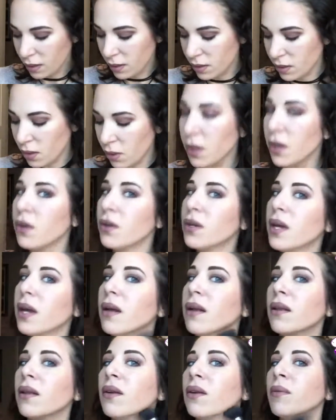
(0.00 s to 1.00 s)
So then you take
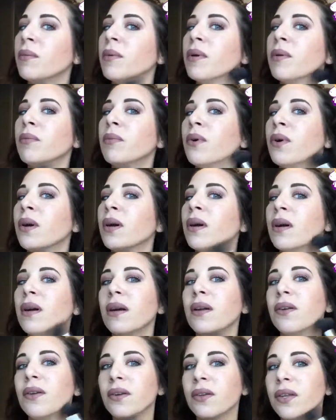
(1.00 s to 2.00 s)
a little bit more
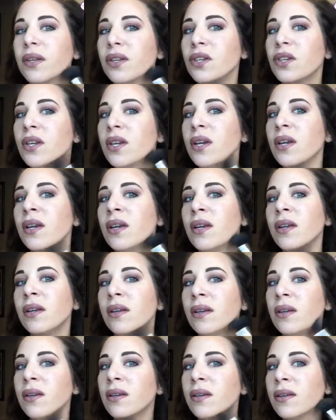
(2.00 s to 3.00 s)
under the
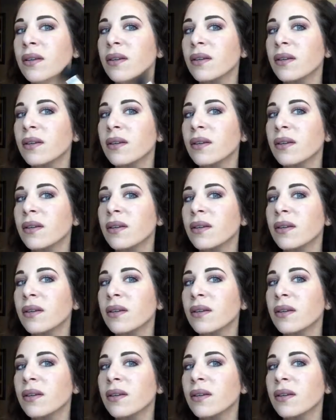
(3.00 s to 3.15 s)
chin.